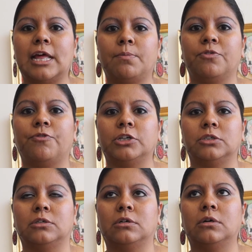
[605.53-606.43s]
that
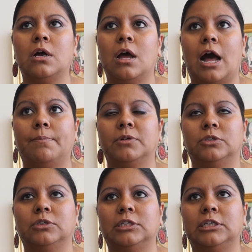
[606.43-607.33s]
professional
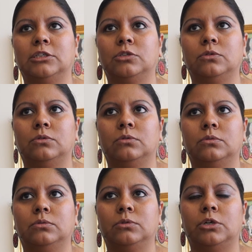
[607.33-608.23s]
opportunity to,